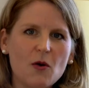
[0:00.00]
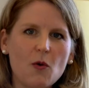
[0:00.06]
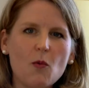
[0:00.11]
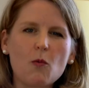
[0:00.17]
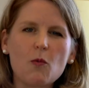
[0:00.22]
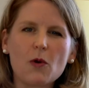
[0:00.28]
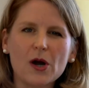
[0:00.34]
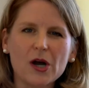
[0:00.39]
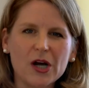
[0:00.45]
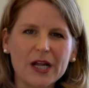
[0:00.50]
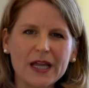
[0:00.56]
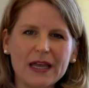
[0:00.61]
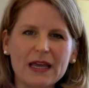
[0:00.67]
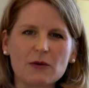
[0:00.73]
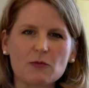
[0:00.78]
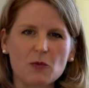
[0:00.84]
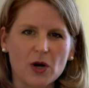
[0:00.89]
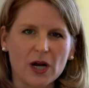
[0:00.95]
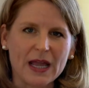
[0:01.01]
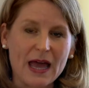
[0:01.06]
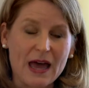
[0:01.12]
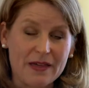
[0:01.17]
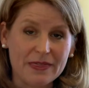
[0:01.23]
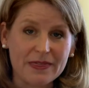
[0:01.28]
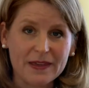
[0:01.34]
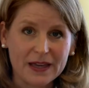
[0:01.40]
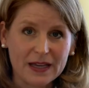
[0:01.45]
work and work
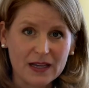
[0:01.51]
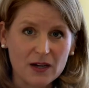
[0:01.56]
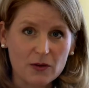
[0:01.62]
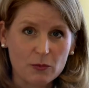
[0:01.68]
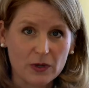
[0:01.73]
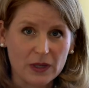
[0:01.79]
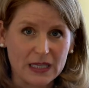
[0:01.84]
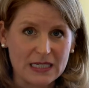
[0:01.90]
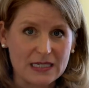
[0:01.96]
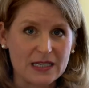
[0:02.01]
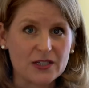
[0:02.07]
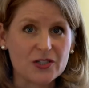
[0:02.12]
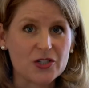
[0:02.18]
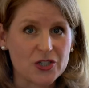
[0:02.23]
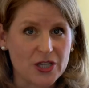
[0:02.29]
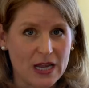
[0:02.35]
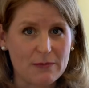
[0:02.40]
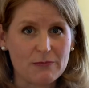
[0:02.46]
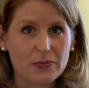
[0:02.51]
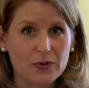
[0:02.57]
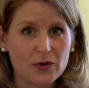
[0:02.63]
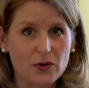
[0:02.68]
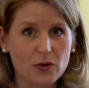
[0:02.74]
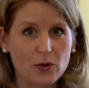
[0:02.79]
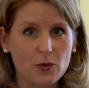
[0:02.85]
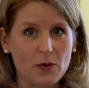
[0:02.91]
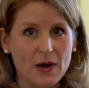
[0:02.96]
ethic really did shape
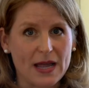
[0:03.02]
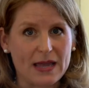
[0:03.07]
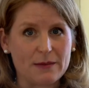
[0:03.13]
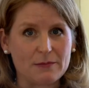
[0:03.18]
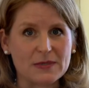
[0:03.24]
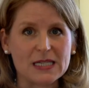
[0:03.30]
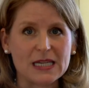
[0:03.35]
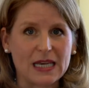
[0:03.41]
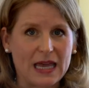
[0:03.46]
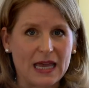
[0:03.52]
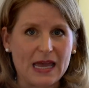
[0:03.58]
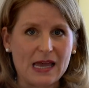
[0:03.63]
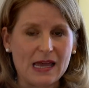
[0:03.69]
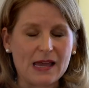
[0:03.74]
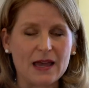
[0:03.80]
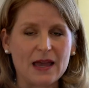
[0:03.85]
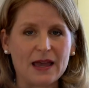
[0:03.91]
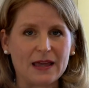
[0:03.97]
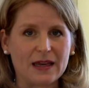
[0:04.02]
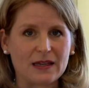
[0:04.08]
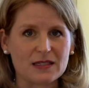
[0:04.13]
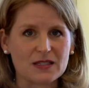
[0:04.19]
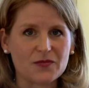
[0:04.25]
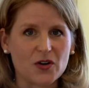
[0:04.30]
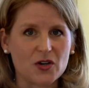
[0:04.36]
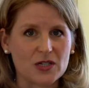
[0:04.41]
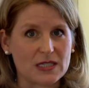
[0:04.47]
who I am today. And
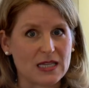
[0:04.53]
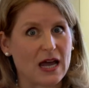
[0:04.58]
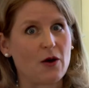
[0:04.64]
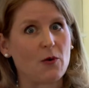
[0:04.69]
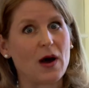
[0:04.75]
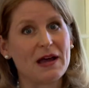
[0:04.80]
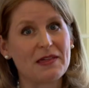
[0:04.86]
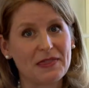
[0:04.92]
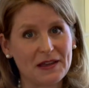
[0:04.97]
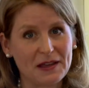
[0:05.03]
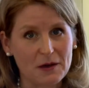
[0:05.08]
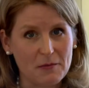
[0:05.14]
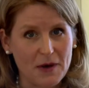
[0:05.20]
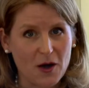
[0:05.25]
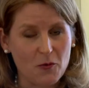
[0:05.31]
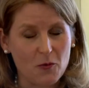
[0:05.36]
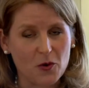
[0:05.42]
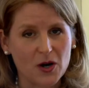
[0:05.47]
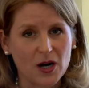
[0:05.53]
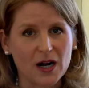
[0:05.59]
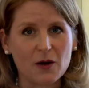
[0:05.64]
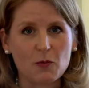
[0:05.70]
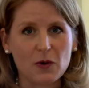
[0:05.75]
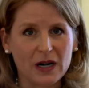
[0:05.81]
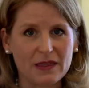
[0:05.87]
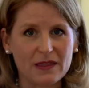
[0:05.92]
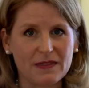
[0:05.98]
as far as how I think about
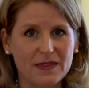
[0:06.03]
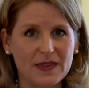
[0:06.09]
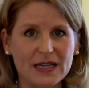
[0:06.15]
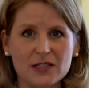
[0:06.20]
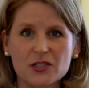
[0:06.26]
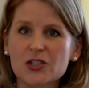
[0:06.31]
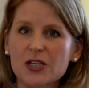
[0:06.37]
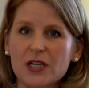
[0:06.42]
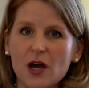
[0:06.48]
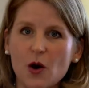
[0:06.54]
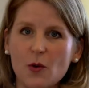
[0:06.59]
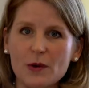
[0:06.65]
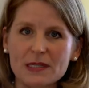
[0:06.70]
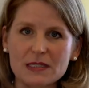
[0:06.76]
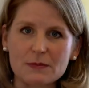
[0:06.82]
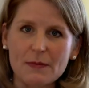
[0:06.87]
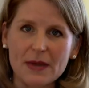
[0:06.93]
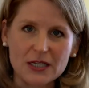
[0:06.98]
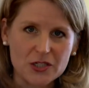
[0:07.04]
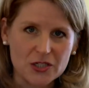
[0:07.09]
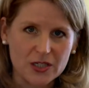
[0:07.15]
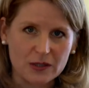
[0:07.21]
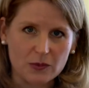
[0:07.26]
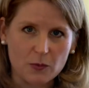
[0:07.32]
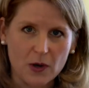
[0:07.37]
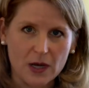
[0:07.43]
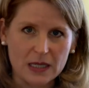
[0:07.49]
work, one of the things she always
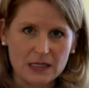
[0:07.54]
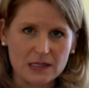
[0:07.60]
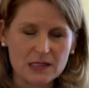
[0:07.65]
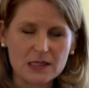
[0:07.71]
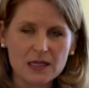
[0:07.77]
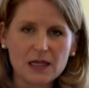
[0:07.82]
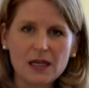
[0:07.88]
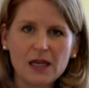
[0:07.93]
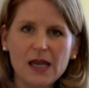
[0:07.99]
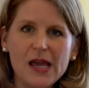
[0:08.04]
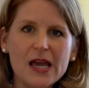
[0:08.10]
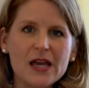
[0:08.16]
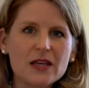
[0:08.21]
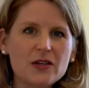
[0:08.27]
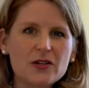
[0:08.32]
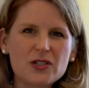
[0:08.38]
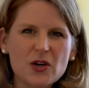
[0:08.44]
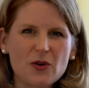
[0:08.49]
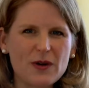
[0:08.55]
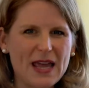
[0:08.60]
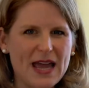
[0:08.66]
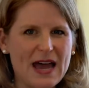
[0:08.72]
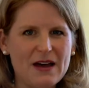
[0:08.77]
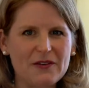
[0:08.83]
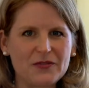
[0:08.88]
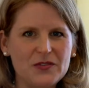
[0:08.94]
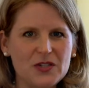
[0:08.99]
mentioned was, you don't
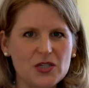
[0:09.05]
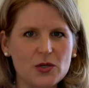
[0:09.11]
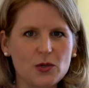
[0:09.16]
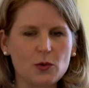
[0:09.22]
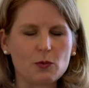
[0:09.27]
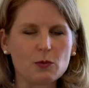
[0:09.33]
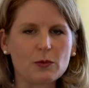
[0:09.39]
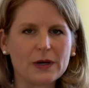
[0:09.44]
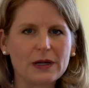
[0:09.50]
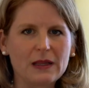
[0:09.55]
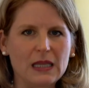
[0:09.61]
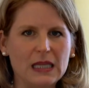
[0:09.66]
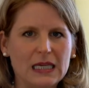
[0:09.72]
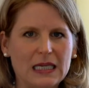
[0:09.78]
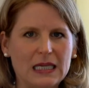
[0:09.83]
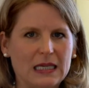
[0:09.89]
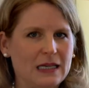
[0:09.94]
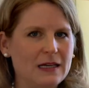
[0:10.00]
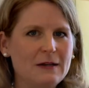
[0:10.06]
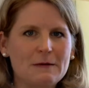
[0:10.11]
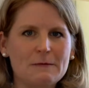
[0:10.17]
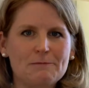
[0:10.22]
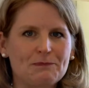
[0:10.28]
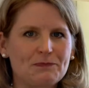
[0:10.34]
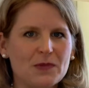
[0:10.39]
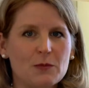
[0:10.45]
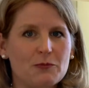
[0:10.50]
have to really
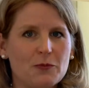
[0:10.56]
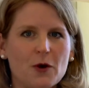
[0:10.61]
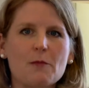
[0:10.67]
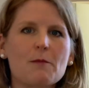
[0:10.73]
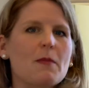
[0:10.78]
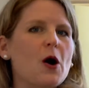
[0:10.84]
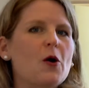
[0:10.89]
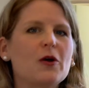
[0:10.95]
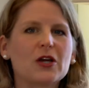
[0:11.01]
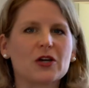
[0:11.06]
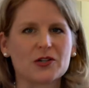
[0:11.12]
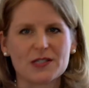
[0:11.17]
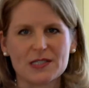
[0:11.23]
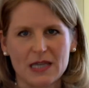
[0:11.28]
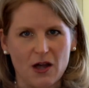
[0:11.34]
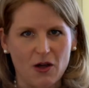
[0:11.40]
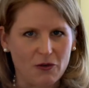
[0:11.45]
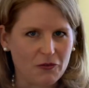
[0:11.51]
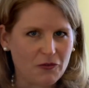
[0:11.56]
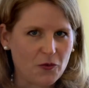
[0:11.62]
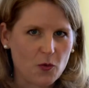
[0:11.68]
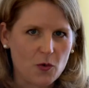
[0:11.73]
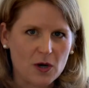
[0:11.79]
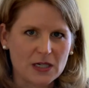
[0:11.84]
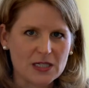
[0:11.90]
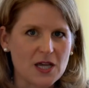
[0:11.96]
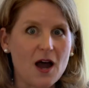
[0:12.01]
promote yourself
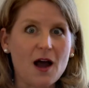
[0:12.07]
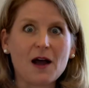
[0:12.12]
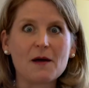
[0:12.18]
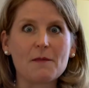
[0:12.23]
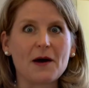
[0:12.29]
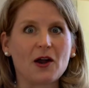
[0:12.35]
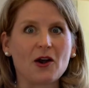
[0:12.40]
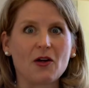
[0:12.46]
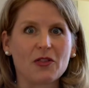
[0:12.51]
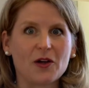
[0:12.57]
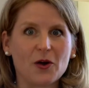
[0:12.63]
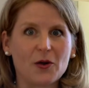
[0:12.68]
or talk about all the